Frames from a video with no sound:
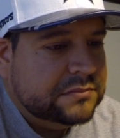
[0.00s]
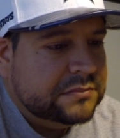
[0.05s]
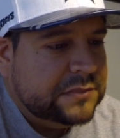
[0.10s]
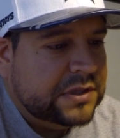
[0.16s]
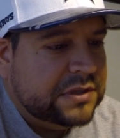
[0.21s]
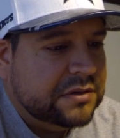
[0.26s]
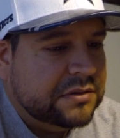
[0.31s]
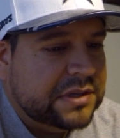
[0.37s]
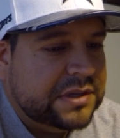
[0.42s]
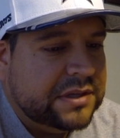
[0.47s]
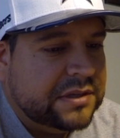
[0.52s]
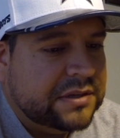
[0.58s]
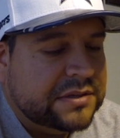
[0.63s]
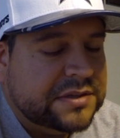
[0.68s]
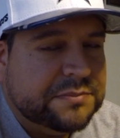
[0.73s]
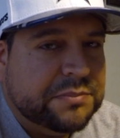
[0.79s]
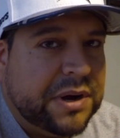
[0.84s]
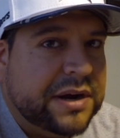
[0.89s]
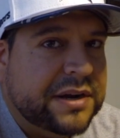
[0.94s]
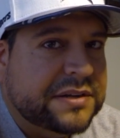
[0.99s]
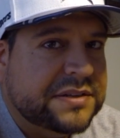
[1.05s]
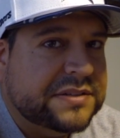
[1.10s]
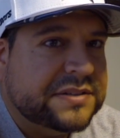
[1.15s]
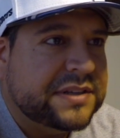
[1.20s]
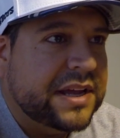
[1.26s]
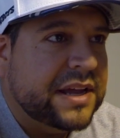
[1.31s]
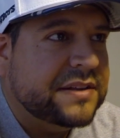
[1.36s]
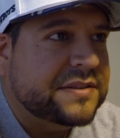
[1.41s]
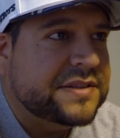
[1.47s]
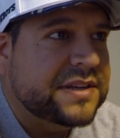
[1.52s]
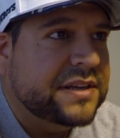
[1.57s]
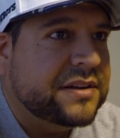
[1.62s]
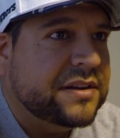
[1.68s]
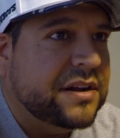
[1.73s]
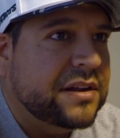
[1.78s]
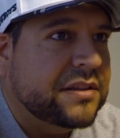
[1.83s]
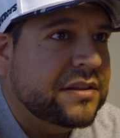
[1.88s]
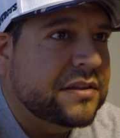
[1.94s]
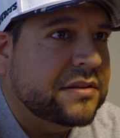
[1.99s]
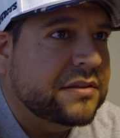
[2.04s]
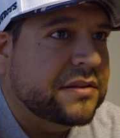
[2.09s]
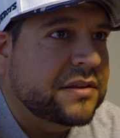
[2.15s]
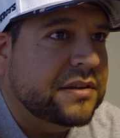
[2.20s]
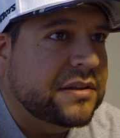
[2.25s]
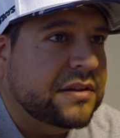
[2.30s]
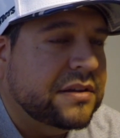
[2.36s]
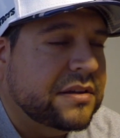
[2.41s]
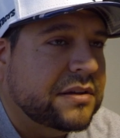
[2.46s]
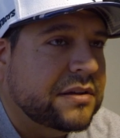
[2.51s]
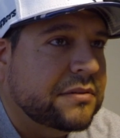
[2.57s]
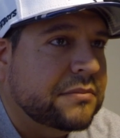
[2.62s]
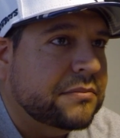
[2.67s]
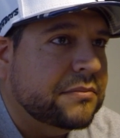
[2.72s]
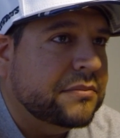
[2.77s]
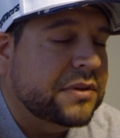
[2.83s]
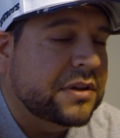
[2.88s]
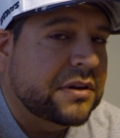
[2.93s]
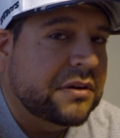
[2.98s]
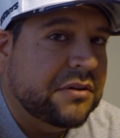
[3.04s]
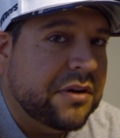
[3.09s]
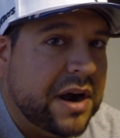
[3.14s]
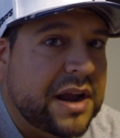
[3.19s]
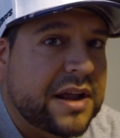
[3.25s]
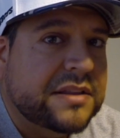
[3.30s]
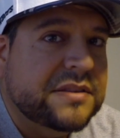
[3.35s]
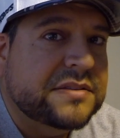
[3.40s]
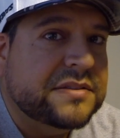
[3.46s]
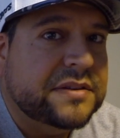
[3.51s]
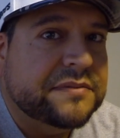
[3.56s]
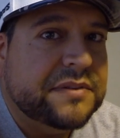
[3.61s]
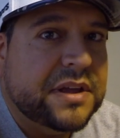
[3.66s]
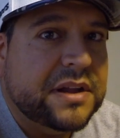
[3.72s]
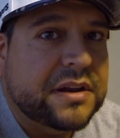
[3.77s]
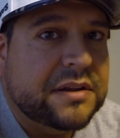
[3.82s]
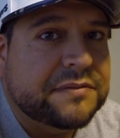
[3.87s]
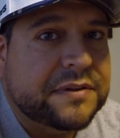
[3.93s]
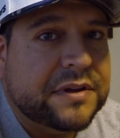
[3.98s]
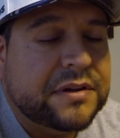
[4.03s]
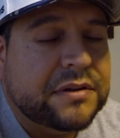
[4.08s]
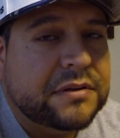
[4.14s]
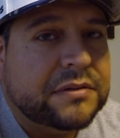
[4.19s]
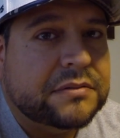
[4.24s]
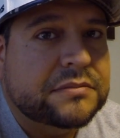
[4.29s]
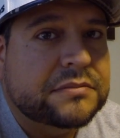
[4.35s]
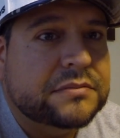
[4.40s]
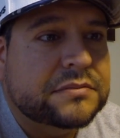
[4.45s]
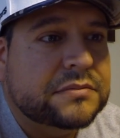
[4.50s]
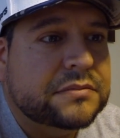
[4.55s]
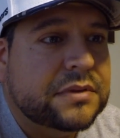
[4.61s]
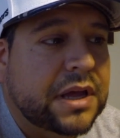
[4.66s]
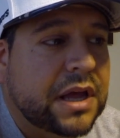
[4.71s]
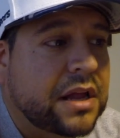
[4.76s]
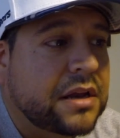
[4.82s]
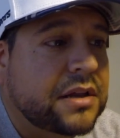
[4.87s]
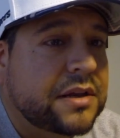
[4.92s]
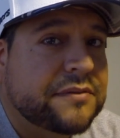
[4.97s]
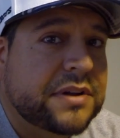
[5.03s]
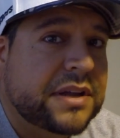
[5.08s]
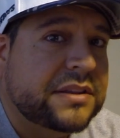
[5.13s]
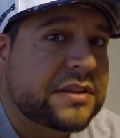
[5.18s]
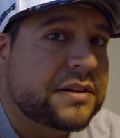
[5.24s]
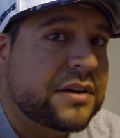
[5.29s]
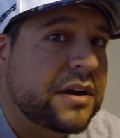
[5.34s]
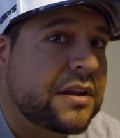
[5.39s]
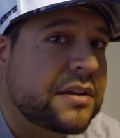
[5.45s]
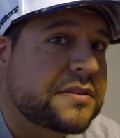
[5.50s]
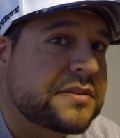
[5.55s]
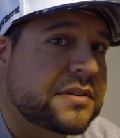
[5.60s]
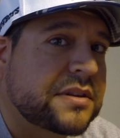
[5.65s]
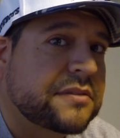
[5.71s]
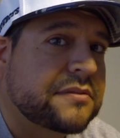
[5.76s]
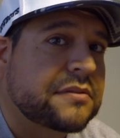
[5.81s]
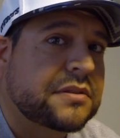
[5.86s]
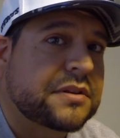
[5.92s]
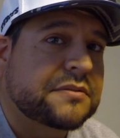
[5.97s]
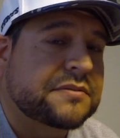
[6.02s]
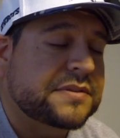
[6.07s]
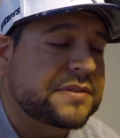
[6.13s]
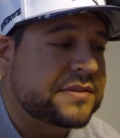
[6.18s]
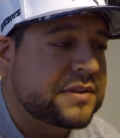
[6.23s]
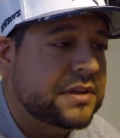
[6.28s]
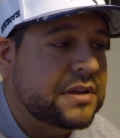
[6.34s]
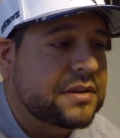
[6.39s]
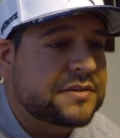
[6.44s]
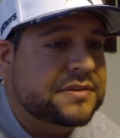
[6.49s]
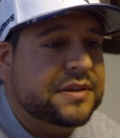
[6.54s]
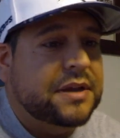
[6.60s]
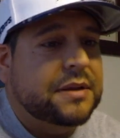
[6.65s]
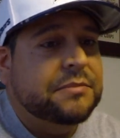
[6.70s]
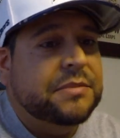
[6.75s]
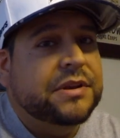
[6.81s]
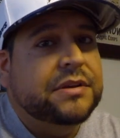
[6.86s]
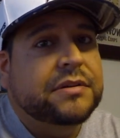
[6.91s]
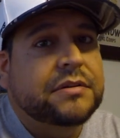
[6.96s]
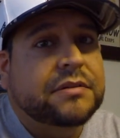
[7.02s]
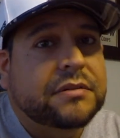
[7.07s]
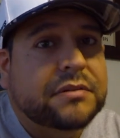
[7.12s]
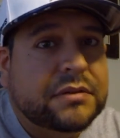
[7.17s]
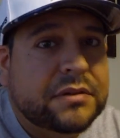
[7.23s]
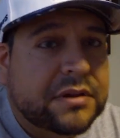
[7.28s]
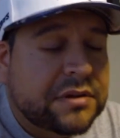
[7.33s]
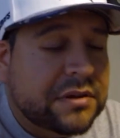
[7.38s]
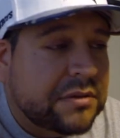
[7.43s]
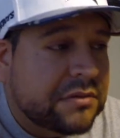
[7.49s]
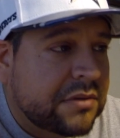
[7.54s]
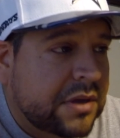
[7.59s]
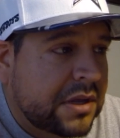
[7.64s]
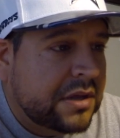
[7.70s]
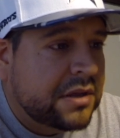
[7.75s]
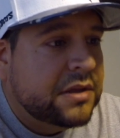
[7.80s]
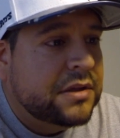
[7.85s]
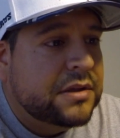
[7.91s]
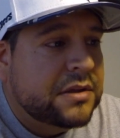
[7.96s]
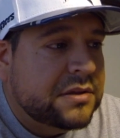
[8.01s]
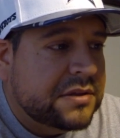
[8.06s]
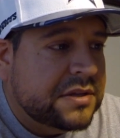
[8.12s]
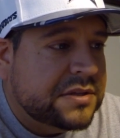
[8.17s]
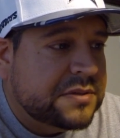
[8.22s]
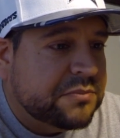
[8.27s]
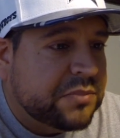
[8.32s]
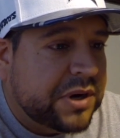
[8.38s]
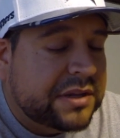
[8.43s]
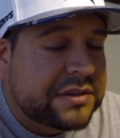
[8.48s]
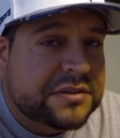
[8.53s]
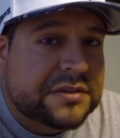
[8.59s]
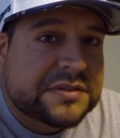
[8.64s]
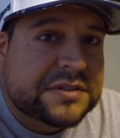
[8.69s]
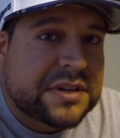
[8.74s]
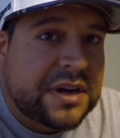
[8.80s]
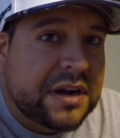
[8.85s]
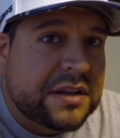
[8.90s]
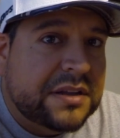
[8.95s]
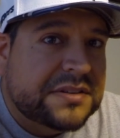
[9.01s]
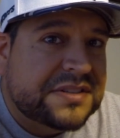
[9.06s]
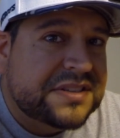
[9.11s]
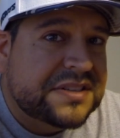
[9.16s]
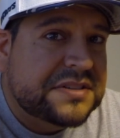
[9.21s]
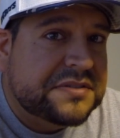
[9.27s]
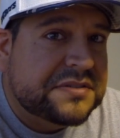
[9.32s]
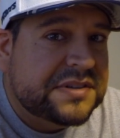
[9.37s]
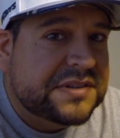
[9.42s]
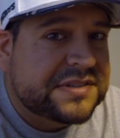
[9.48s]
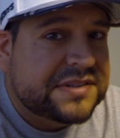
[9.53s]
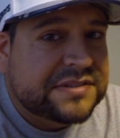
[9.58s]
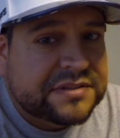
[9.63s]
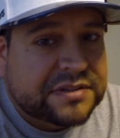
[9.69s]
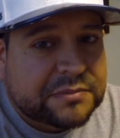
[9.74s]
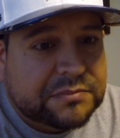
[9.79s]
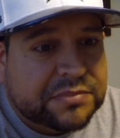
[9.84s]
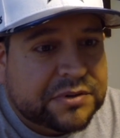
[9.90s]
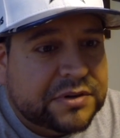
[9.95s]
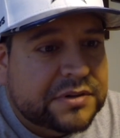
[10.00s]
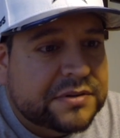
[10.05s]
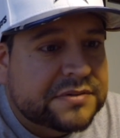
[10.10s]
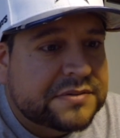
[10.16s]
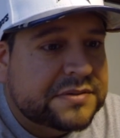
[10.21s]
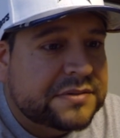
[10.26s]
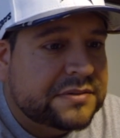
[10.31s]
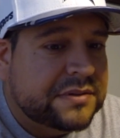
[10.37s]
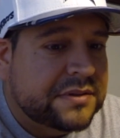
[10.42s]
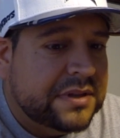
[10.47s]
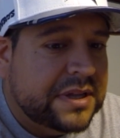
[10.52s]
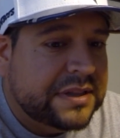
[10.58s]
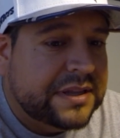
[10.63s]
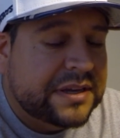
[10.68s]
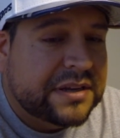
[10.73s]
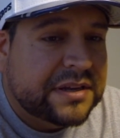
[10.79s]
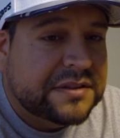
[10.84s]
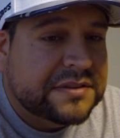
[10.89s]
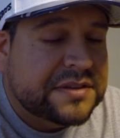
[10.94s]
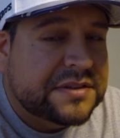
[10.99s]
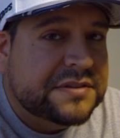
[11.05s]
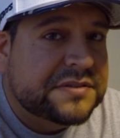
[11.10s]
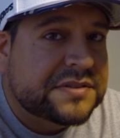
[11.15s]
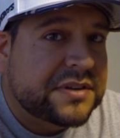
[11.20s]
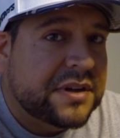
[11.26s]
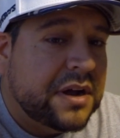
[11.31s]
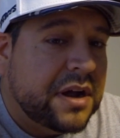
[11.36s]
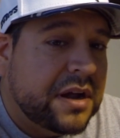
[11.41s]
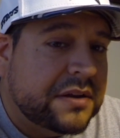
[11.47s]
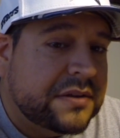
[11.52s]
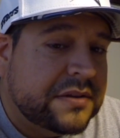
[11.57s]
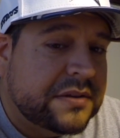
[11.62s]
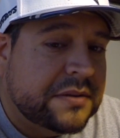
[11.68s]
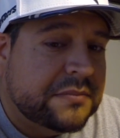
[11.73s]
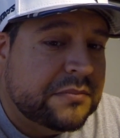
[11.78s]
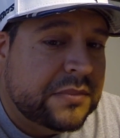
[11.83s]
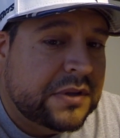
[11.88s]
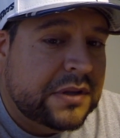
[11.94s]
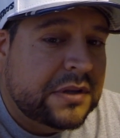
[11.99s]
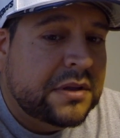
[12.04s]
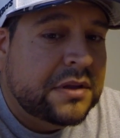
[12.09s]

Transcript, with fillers: you know, he his body just can't take on the uh, the grinds of the N F L. And even at the college level, he was the same, same deal. You know, he's brought those college injuries into the pros, and they continue to haunt him,